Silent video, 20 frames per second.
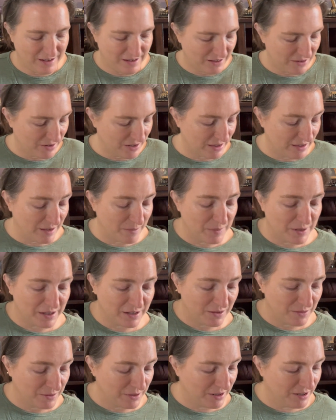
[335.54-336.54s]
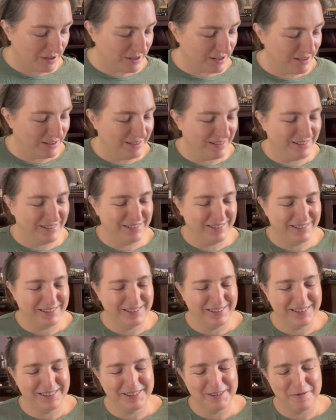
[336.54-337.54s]
Okay, that may not work.
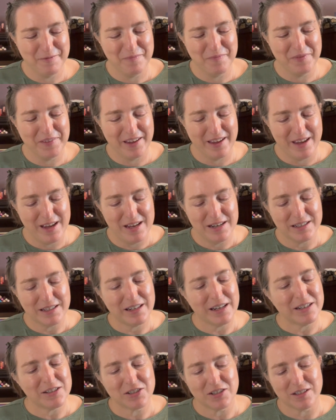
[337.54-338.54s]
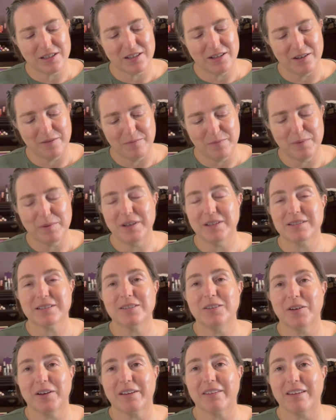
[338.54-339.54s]
Today's just it's
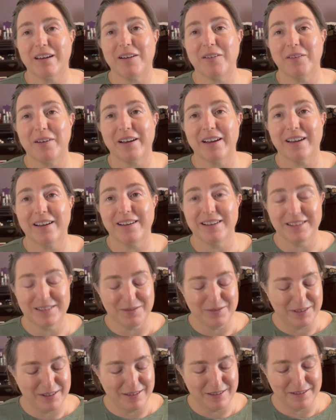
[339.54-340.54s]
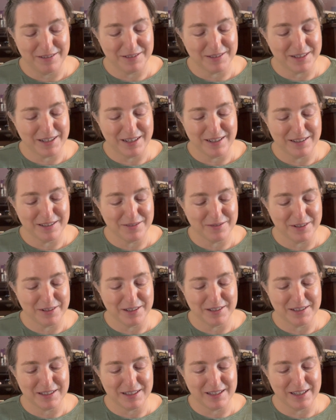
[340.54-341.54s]
going that way. It's one of those days where
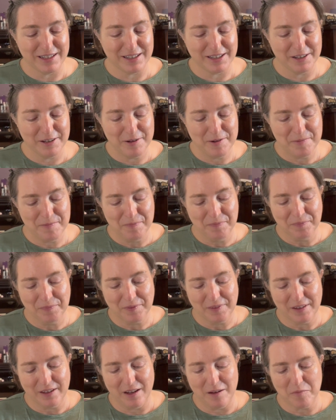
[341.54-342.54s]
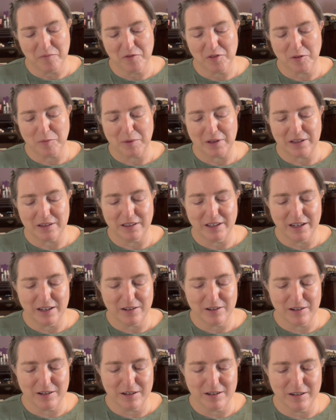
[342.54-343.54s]
it's like I'm filming
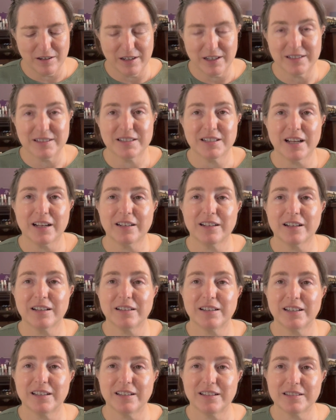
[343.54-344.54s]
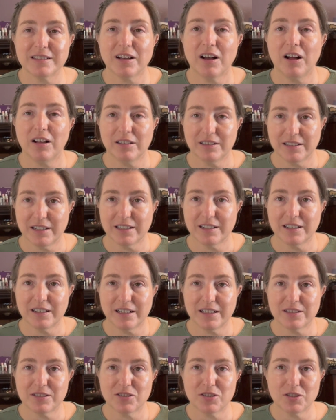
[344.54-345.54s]
later. It's a holiday today.
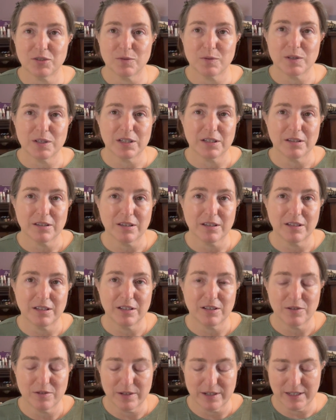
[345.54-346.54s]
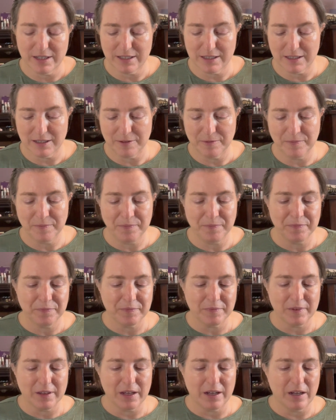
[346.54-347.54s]
It's Juneteenth in the US,
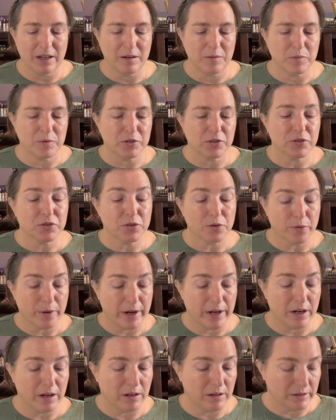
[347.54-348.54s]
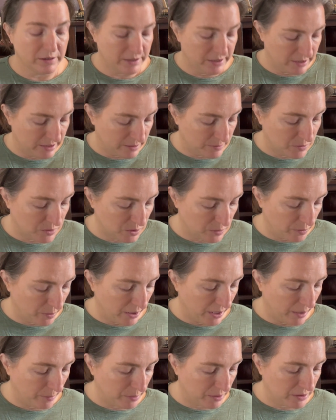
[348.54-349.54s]
which is a great holiday, and I'm super
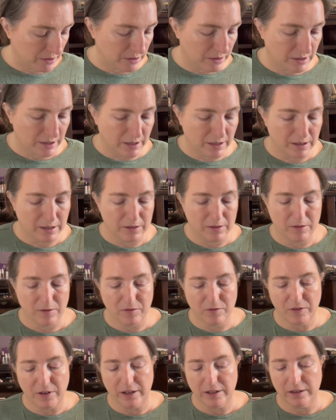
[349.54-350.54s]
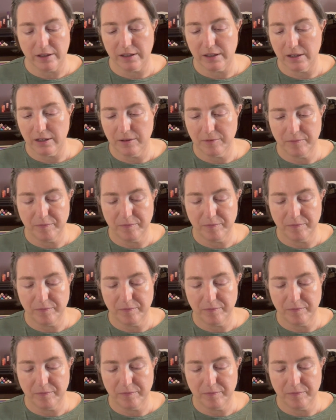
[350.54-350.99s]
happy that they finally.